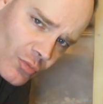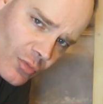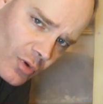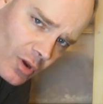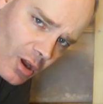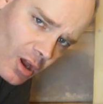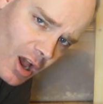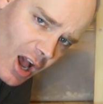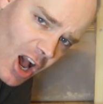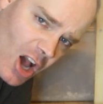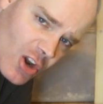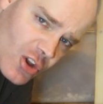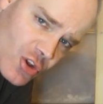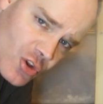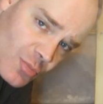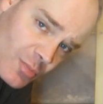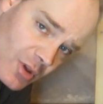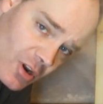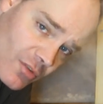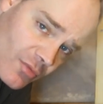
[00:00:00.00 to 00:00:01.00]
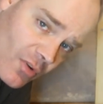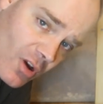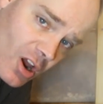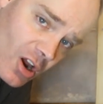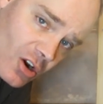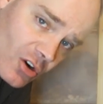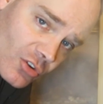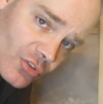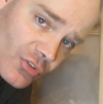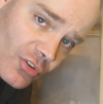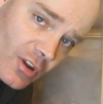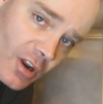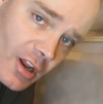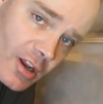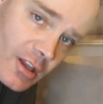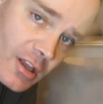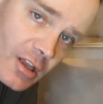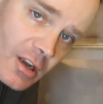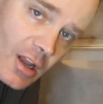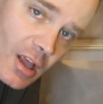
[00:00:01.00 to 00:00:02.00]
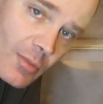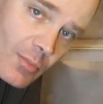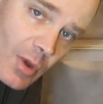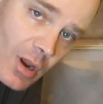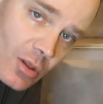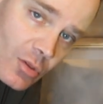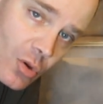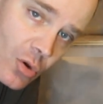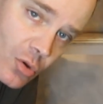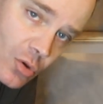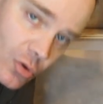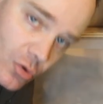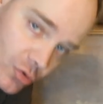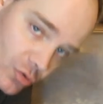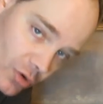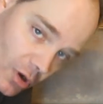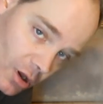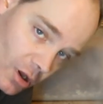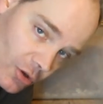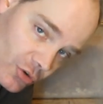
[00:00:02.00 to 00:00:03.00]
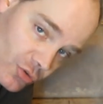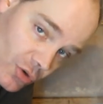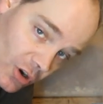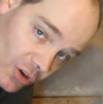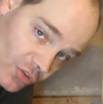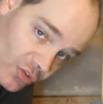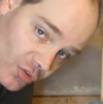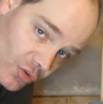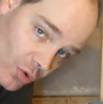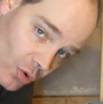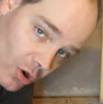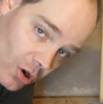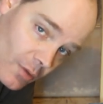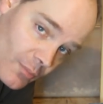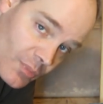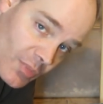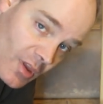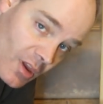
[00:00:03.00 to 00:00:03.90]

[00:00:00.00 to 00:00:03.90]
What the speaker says: hot humidifiers that I get at my local drugstore,